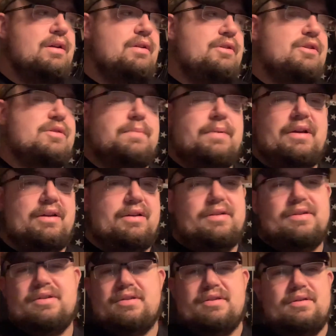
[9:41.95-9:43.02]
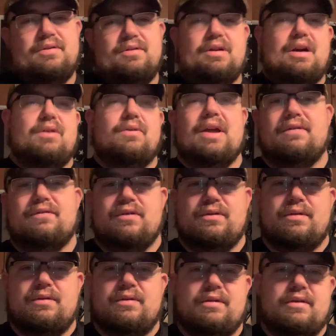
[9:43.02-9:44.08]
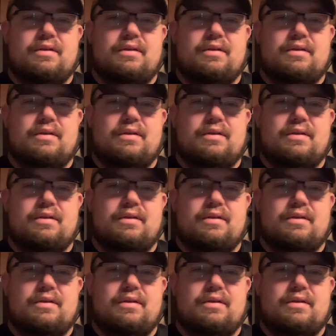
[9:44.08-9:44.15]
just because I don't have to.